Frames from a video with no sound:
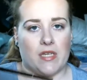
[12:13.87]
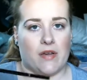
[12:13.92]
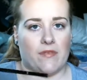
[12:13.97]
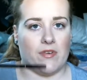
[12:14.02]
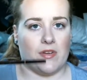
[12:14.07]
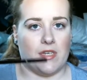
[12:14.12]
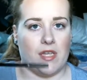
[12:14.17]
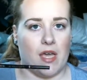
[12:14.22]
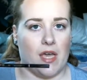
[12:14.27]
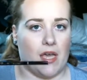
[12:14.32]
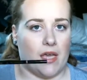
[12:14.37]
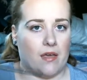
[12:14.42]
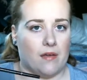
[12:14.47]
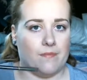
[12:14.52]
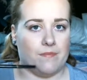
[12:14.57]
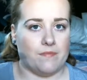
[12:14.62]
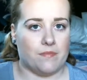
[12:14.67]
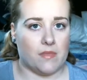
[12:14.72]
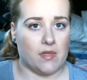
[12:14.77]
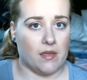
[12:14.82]
every day
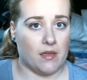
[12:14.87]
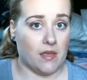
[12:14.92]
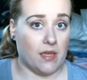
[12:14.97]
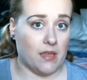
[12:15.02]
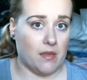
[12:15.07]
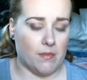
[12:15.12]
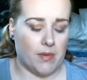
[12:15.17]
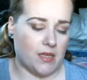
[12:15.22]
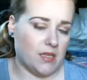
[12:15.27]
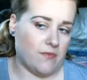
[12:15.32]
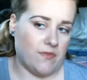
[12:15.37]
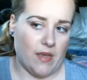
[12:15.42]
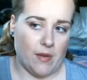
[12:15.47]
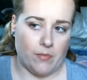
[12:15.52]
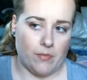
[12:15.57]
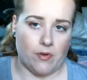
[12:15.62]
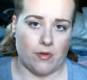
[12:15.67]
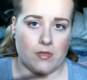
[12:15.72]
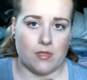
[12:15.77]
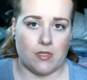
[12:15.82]
in the month of
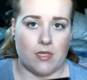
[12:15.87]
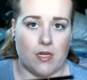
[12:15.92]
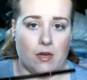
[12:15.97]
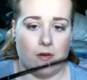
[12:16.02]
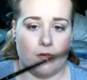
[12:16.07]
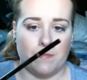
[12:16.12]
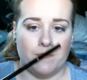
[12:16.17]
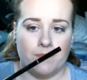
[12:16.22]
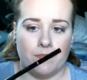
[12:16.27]
April. So